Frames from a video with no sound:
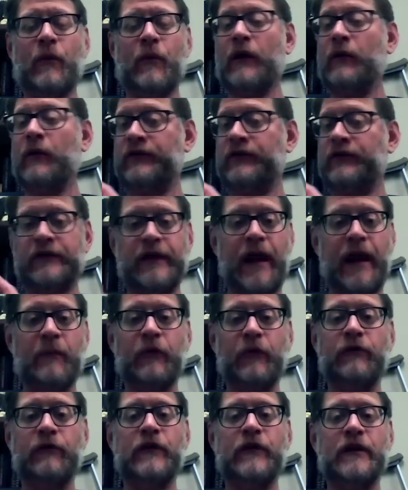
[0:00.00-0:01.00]
where it was a
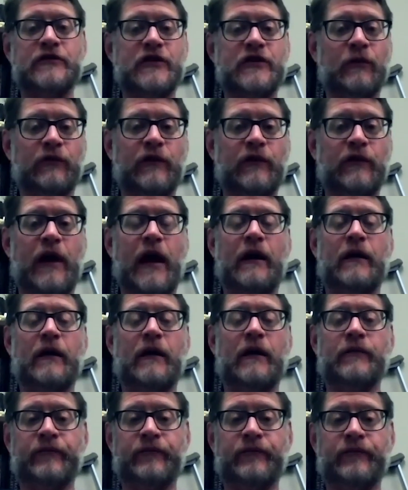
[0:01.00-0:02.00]
damn good thing she was
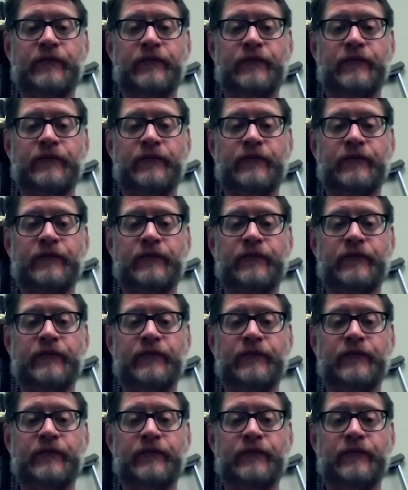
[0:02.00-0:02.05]
there.